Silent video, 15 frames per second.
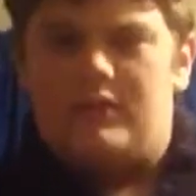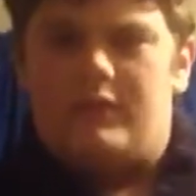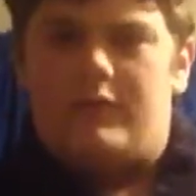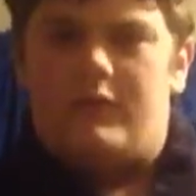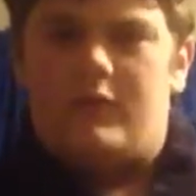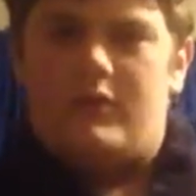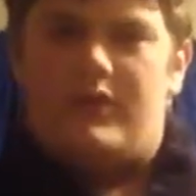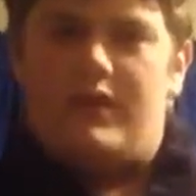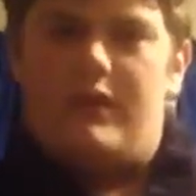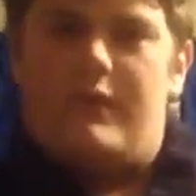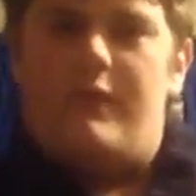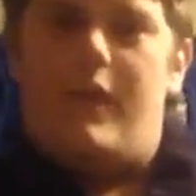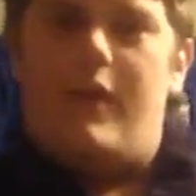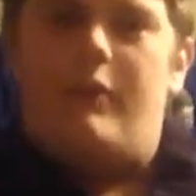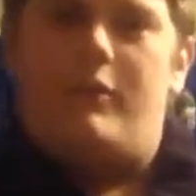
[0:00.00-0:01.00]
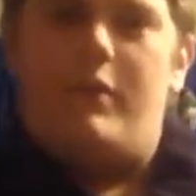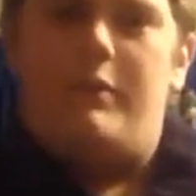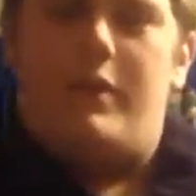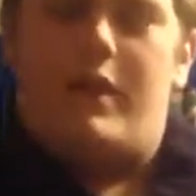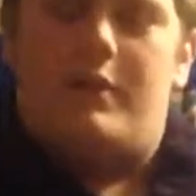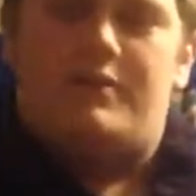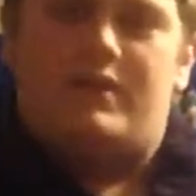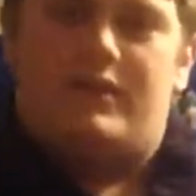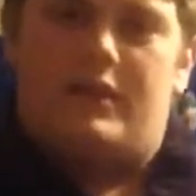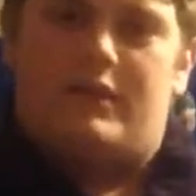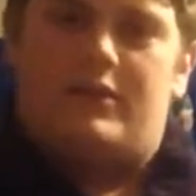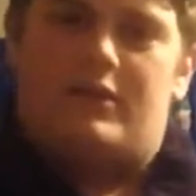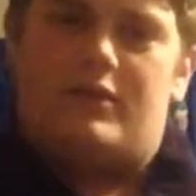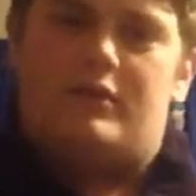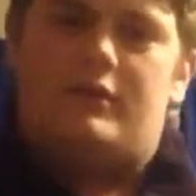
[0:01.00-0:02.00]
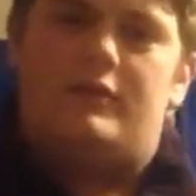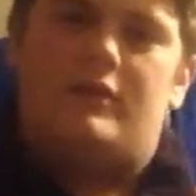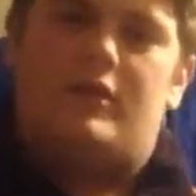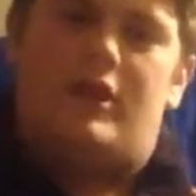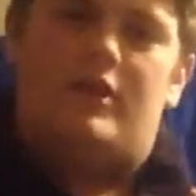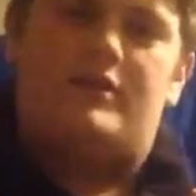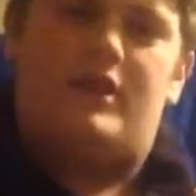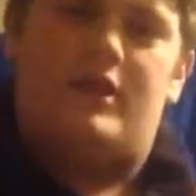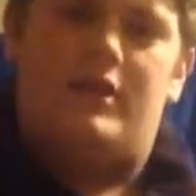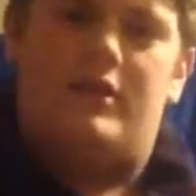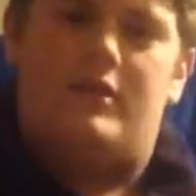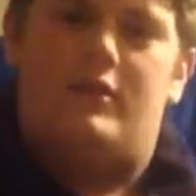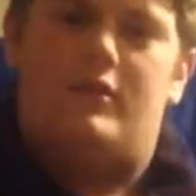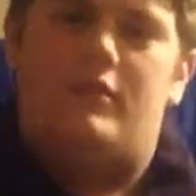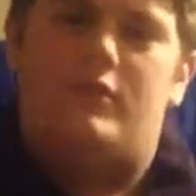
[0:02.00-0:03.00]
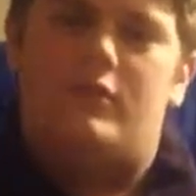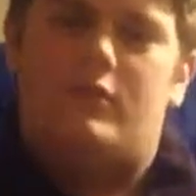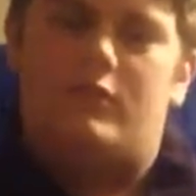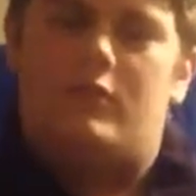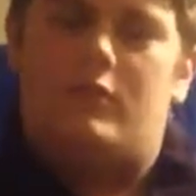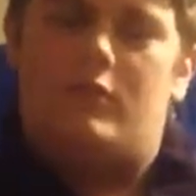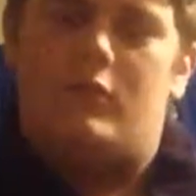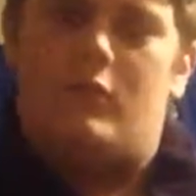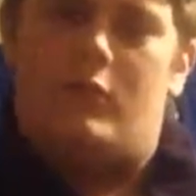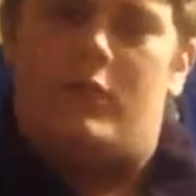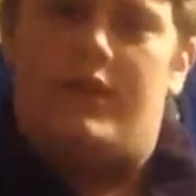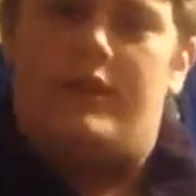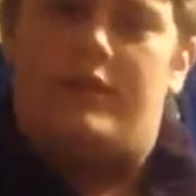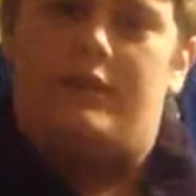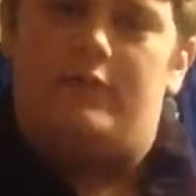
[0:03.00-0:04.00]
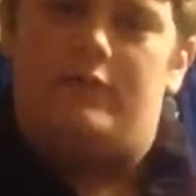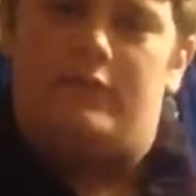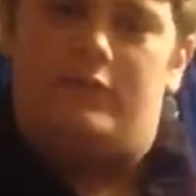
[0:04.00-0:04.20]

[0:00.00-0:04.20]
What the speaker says: for the 5-way pickup selector, I'll tell you what